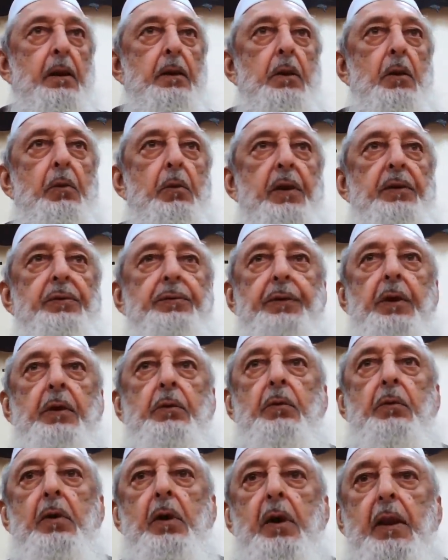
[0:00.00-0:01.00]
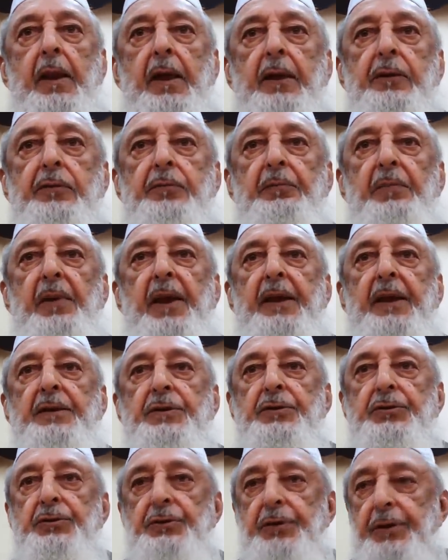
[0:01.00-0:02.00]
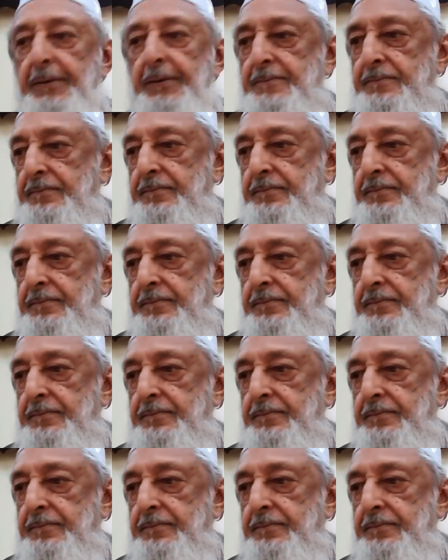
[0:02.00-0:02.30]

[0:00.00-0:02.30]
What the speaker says: The Western world has pledged